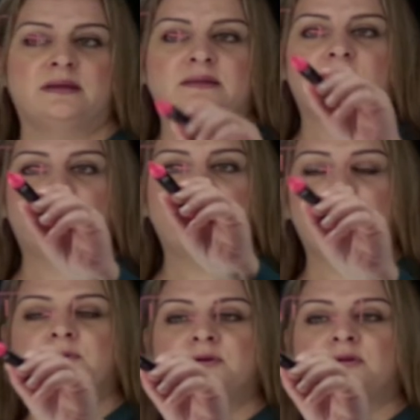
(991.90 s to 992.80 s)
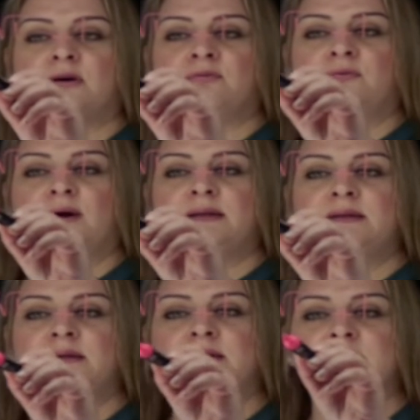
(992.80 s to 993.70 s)
The cube root of 1
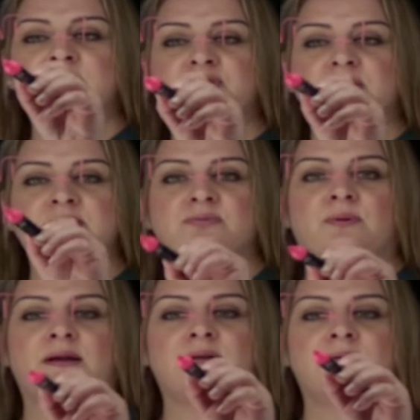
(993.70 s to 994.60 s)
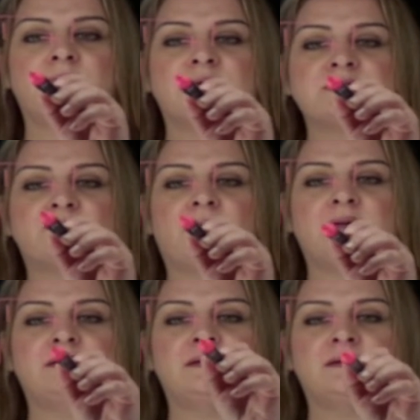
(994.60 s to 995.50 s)
is just 1 plus
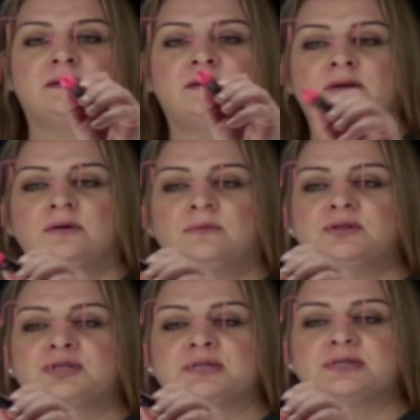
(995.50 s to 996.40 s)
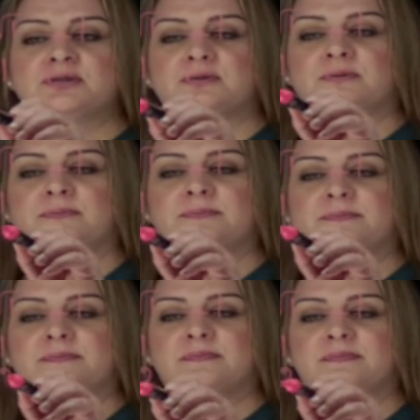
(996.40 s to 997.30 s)
1, which is 2.
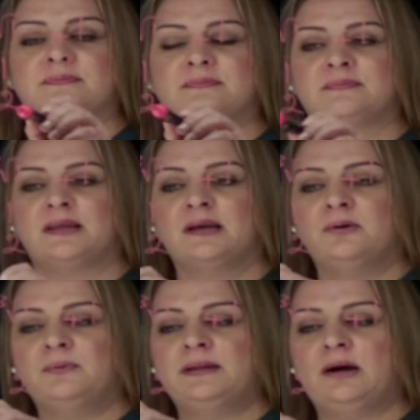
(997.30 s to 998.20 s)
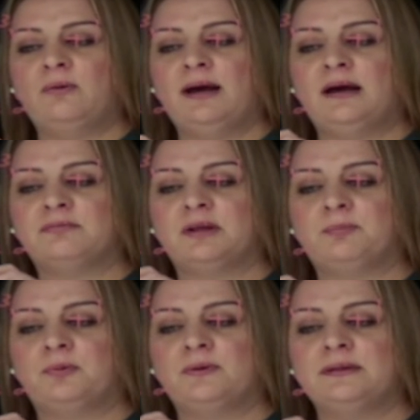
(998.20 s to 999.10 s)
We now have the
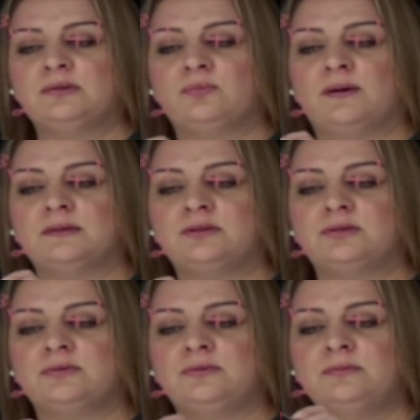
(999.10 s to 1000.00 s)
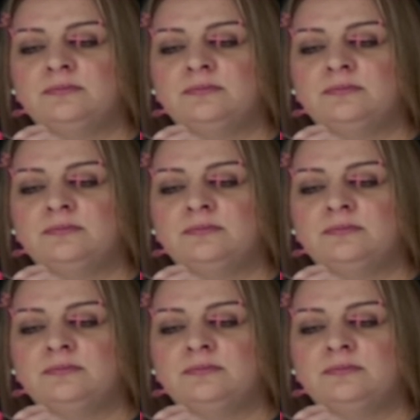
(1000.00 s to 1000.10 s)
point 1, 2.